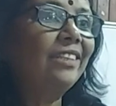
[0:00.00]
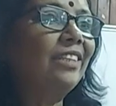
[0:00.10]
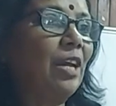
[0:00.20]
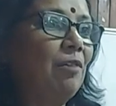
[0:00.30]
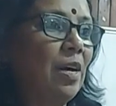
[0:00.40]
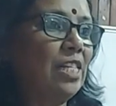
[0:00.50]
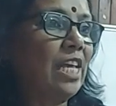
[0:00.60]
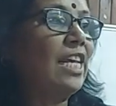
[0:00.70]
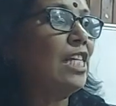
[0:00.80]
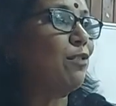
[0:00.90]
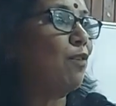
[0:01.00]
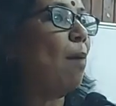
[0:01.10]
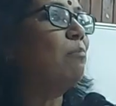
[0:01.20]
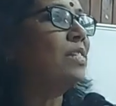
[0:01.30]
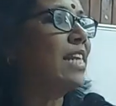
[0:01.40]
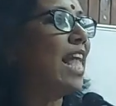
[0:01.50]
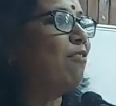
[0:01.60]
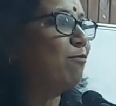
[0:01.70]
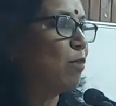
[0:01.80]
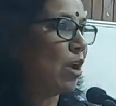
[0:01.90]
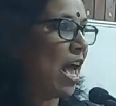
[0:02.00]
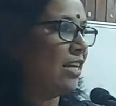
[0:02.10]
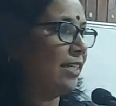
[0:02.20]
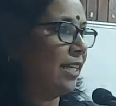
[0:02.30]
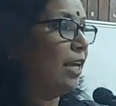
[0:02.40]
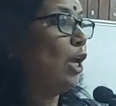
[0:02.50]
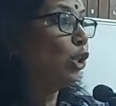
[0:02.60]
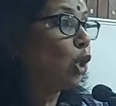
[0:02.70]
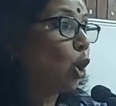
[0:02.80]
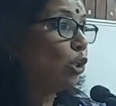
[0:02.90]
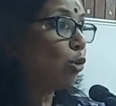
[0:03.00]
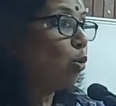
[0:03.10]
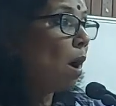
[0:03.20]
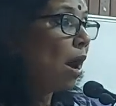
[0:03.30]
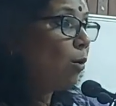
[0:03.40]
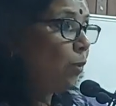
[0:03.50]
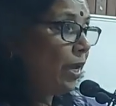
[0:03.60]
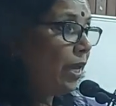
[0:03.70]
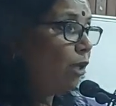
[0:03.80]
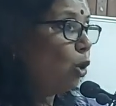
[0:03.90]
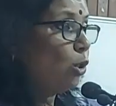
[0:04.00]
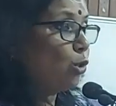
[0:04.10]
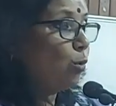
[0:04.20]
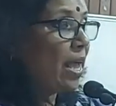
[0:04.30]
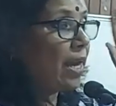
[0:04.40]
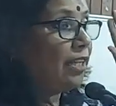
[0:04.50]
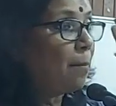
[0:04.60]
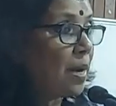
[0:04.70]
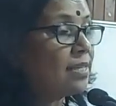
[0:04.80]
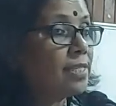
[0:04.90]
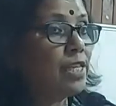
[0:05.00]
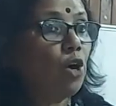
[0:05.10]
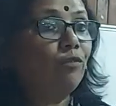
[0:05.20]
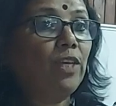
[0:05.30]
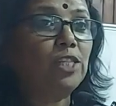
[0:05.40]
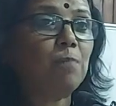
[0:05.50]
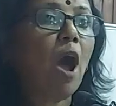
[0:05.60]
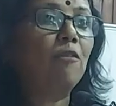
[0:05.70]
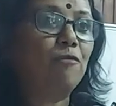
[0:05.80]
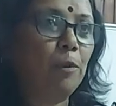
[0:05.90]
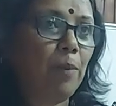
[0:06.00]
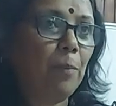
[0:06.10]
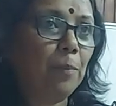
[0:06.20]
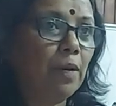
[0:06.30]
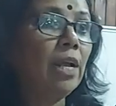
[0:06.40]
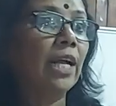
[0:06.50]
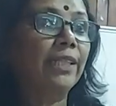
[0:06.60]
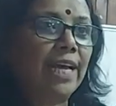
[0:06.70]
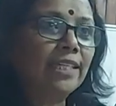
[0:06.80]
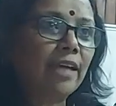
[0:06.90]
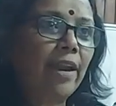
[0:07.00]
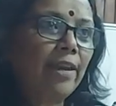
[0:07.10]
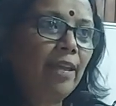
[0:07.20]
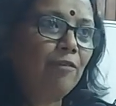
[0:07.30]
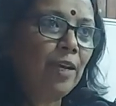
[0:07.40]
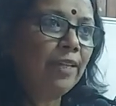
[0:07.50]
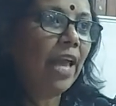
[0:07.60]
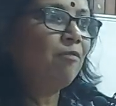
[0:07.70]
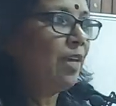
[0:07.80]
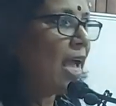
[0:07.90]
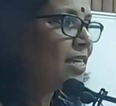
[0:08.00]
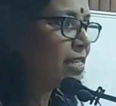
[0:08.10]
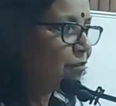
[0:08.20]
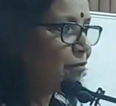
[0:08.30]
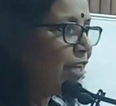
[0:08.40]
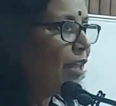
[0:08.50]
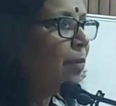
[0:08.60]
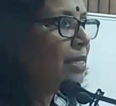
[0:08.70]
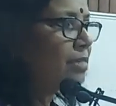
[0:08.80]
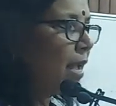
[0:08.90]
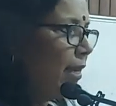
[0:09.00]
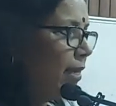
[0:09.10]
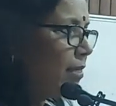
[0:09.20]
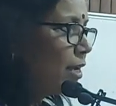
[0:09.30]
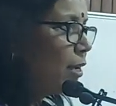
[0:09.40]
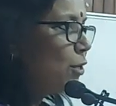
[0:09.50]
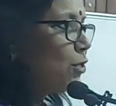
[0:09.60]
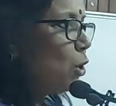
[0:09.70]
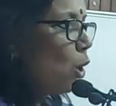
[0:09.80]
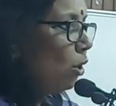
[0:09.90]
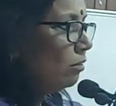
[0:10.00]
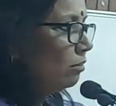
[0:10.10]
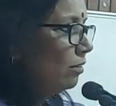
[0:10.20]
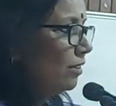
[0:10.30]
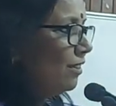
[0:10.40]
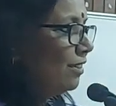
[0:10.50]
it is reverse. It is from slave morality. Those who are weak, those who were at the mercy of these powerful people, they suddenly feel that we are suffering them in silence. So